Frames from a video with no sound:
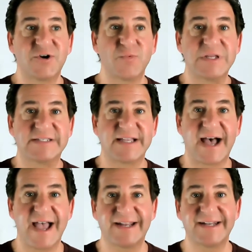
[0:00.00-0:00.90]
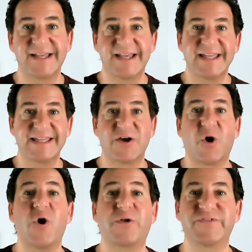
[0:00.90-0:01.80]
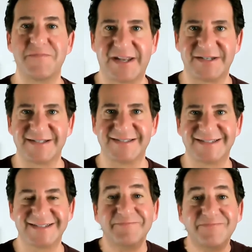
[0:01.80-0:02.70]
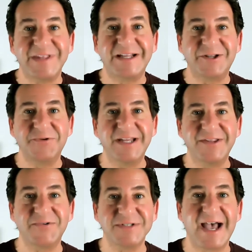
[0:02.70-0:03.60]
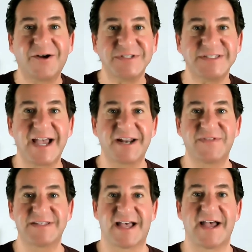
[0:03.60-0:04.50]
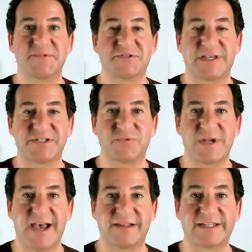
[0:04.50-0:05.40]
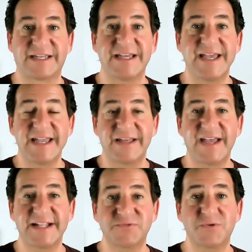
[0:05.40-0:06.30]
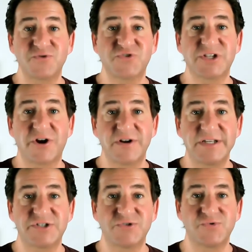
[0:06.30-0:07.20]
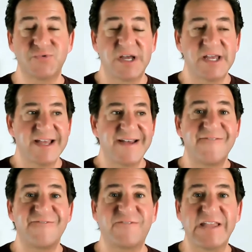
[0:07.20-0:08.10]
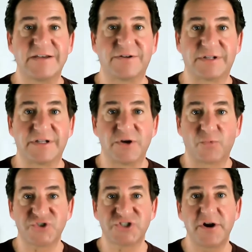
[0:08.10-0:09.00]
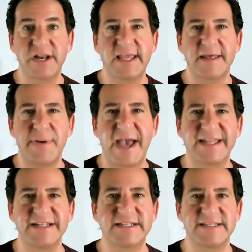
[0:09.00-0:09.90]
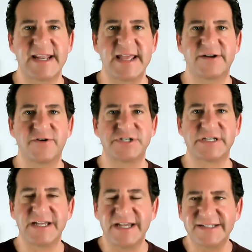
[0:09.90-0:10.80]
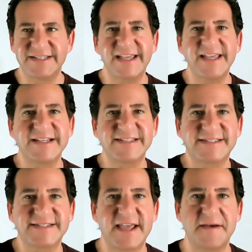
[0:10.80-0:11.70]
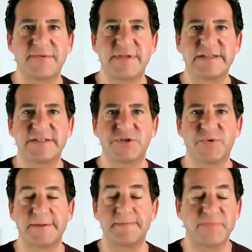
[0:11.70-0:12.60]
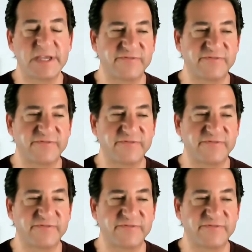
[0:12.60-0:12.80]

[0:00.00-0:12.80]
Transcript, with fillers: reside in all dimensions, including those outside of the time space reality. And that's what we're starting to feel we're starting to get back into that energy, taking a step into it. And